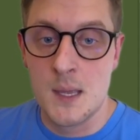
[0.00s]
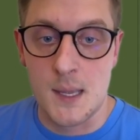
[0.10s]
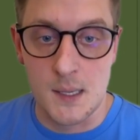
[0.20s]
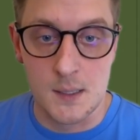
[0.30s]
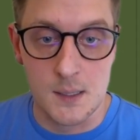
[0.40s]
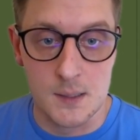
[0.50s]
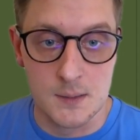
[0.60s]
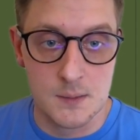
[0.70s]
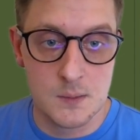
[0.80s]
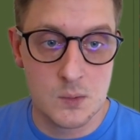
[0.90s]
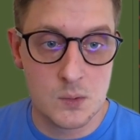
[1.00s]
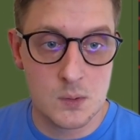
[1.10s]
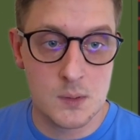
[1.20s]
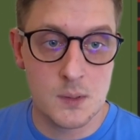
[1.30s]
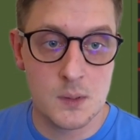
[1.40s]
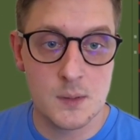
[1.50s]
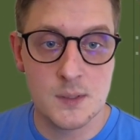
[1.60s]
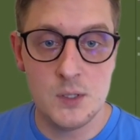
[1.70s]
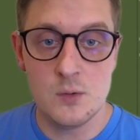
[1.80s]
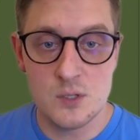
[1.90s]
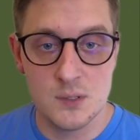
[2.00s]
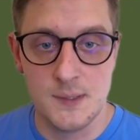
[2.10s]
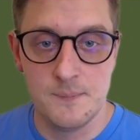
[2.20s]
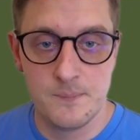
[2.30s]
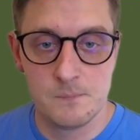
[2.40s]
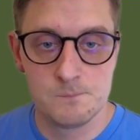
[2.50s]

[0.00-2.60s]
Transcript: And usually